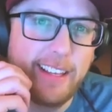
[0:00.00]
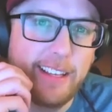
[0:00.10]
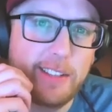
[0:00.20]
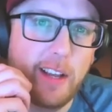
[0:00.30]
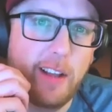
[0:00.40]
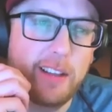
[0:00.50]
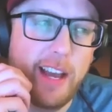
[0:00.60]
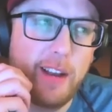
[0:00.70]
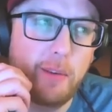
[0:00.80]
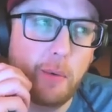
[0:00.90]
It's all
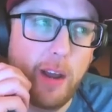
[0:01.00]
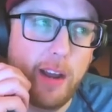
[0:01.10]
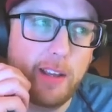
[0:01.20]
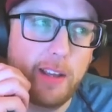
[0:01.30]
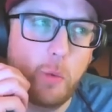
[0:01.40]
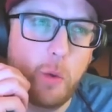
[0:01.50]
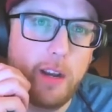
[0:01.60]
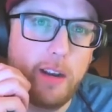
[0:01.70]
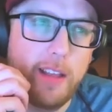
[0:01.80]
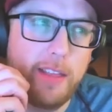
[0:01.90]
kind of erotic and
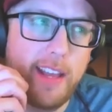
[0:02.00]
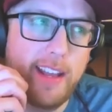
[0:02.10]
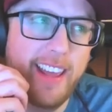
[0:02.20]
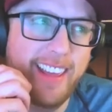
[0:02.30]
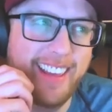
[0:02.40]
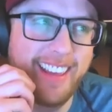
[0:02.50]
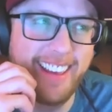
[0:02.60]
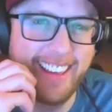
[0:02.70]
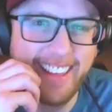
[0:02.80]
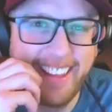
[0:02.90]
weird. And then
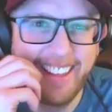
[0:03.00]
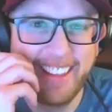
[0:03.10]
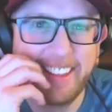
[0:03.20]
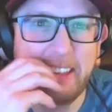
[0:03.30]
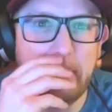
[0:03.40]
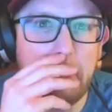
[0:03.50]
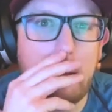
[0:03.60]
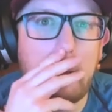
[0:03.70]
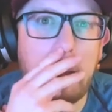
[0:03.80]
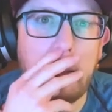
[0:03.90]
that's cool. Again,
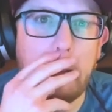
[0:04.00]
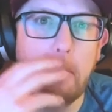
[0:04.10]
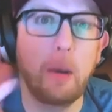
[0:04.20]
that's cool.